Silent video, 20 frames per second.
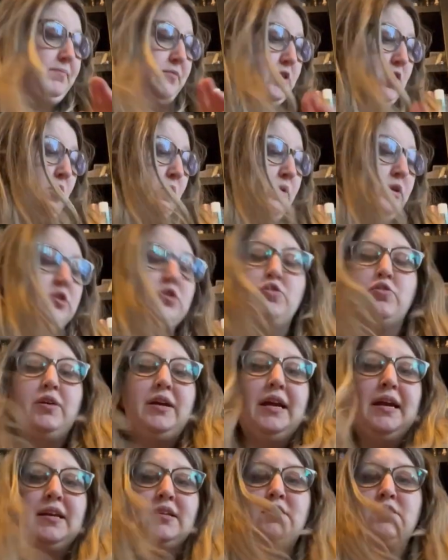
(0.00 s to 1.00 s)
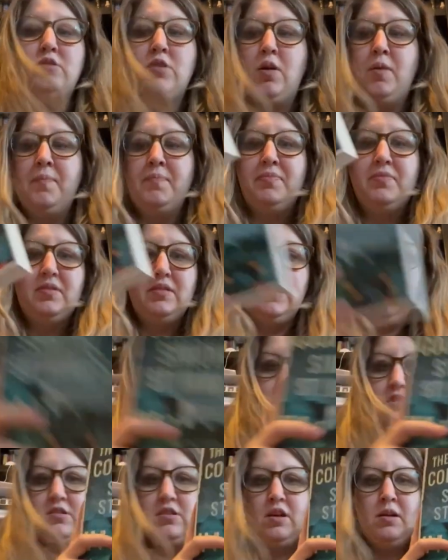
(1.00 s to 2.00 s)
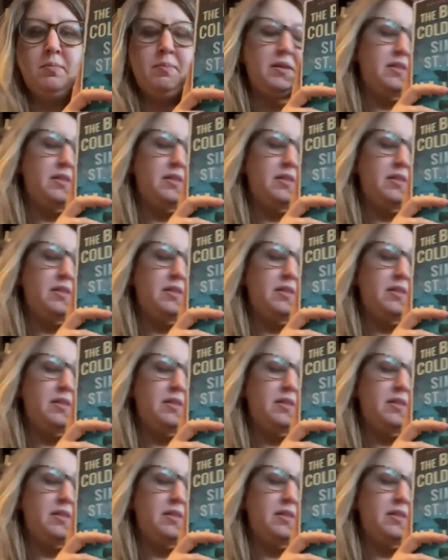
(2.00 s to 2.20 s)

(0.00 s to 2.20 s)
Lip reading: so intrigued. So this is going to be